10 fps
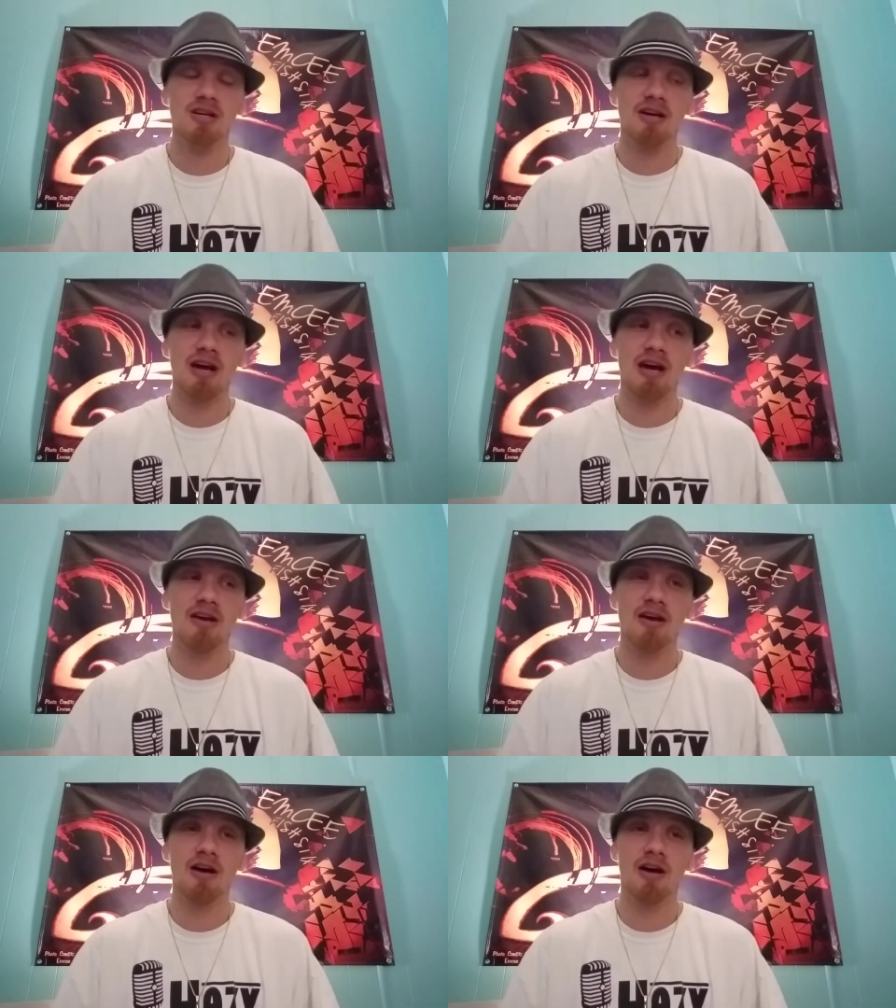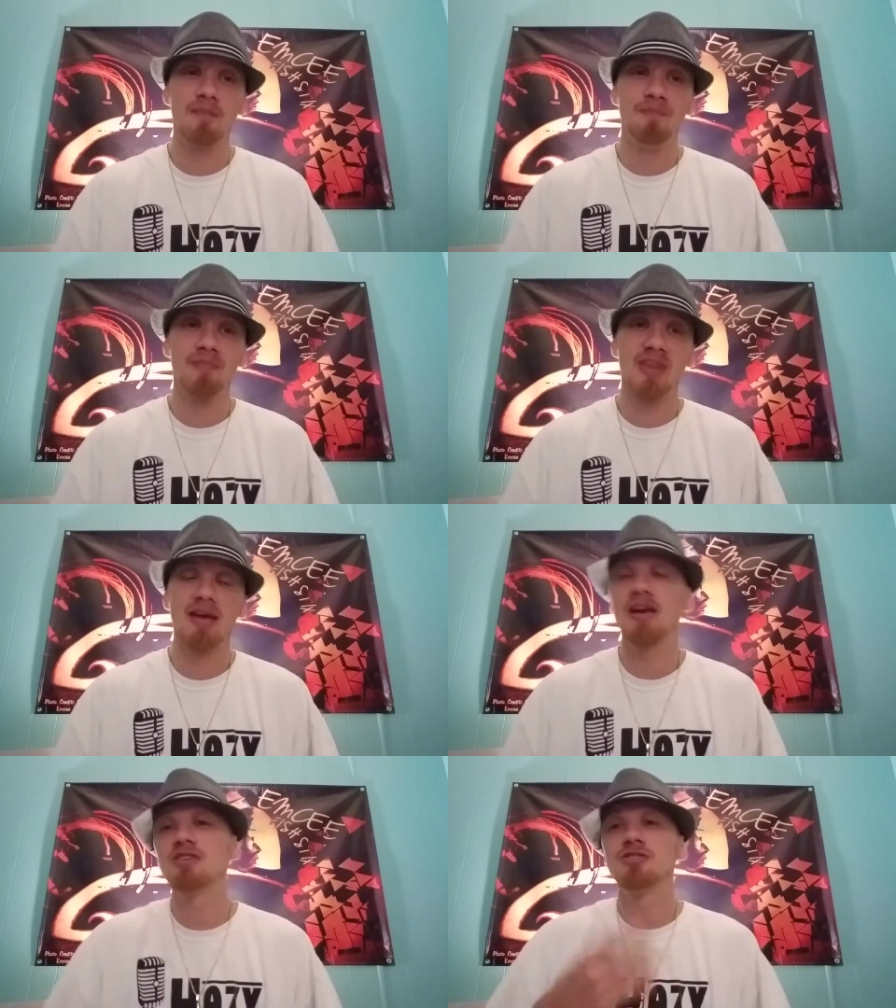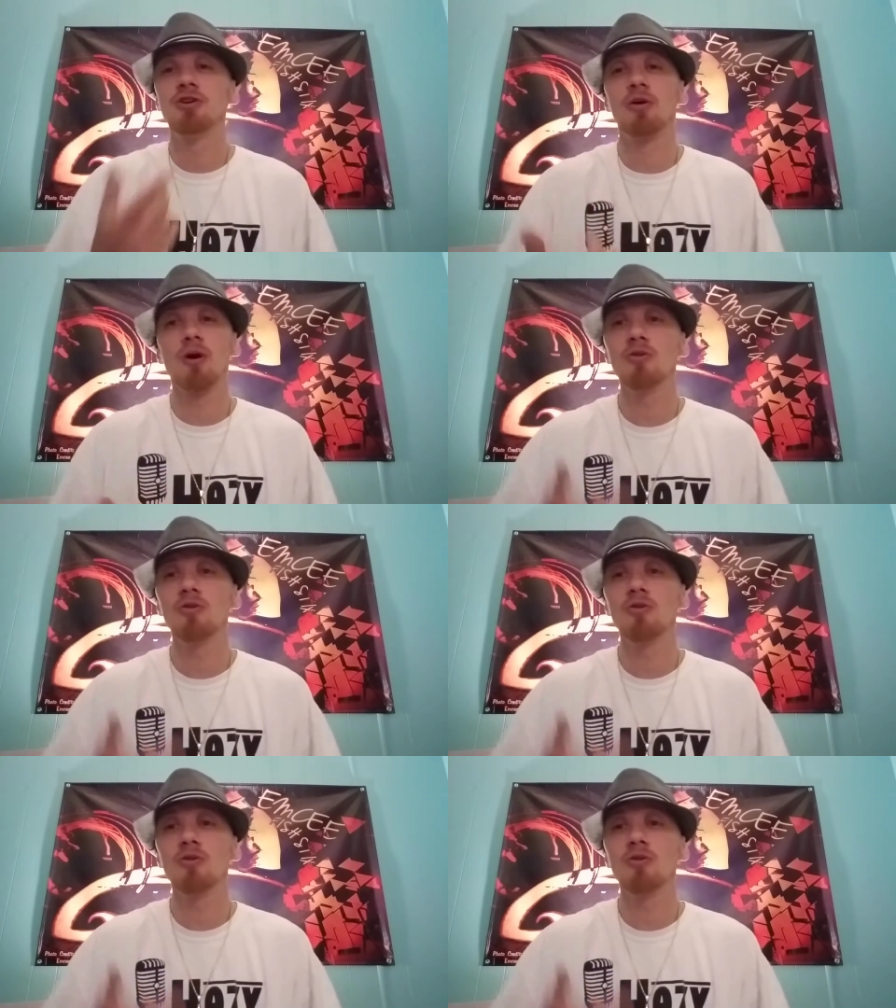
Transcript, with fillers: And uh, in case you don't know,